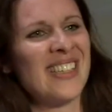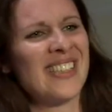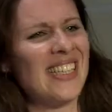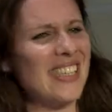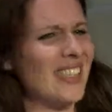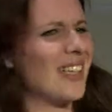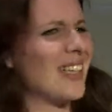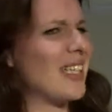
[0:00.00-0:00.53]

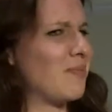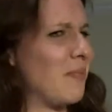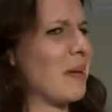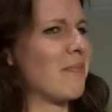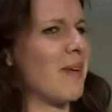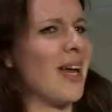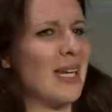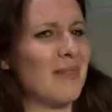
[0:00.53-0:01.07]
teaching these
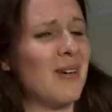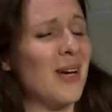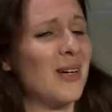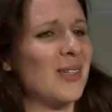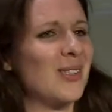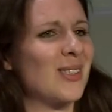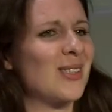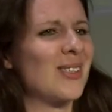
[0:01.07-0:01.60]
big burly
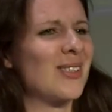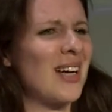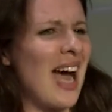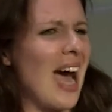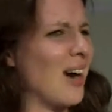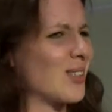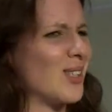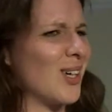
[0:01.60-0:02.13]
blokes
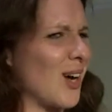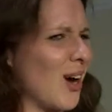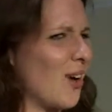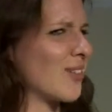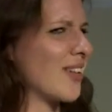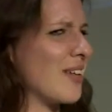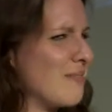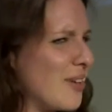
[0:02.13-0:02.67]
how to look
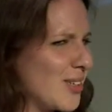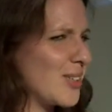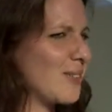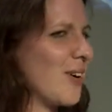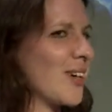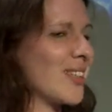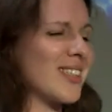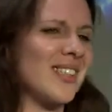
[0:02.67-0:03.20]
after their
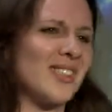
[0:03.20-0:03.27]
motorbikes,